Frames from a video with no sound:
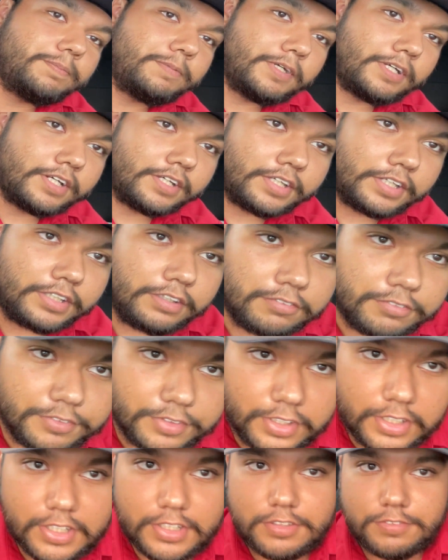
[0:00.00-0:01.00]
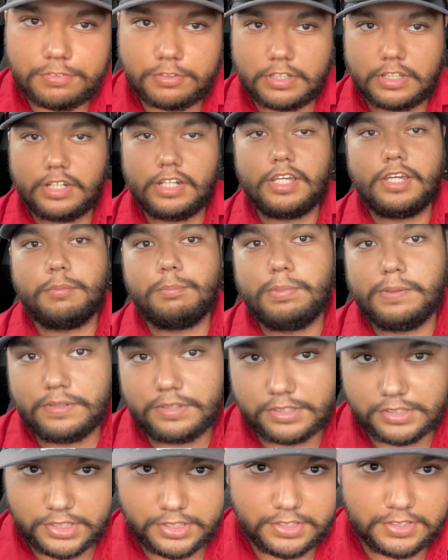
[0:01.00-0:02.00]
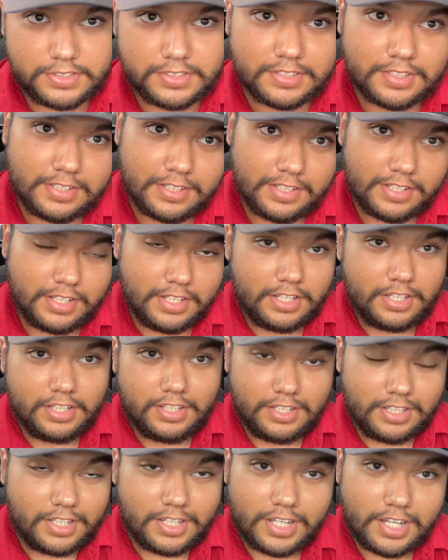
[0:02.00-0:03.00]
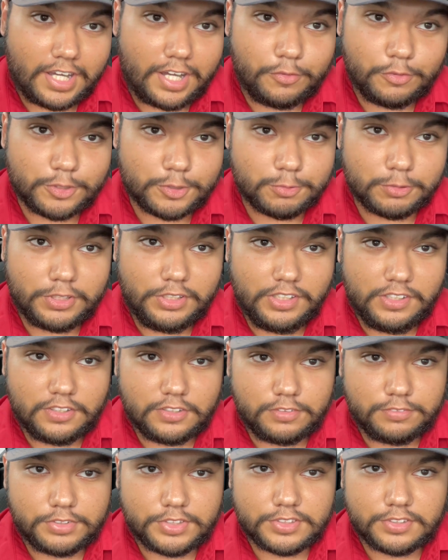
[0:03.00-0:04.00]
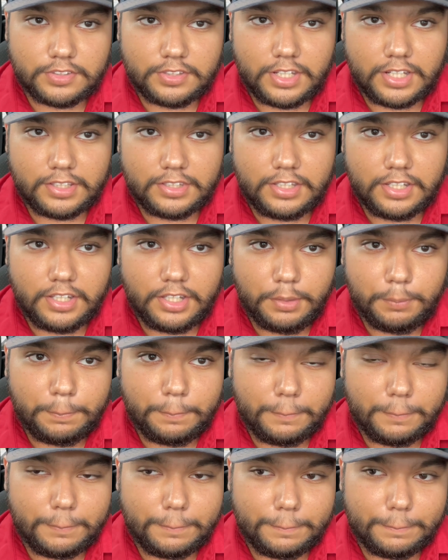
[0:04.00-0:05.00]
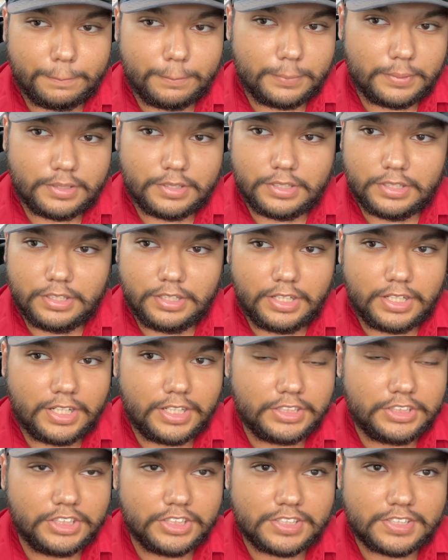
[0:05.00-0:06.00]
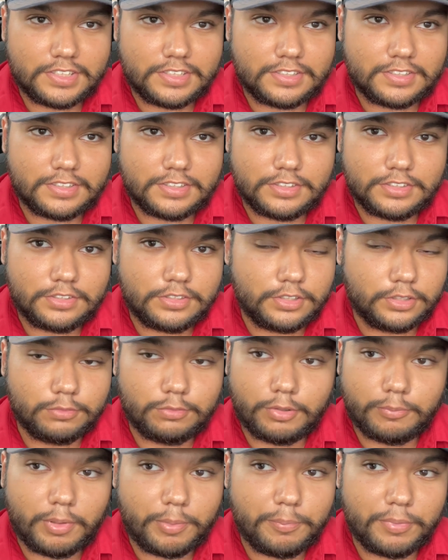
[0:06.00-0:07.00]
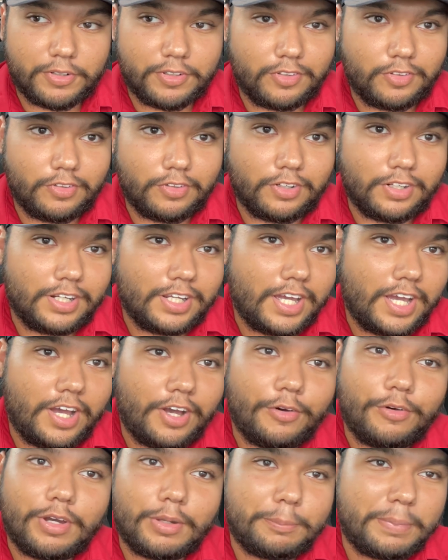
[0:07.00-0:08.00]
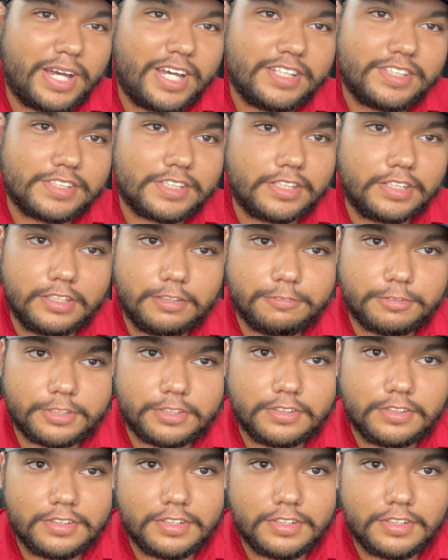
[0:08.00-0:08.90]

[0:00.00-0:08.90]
that I could give you guys for today, because I was really nervous on that day. I just don't remember how I passed it even.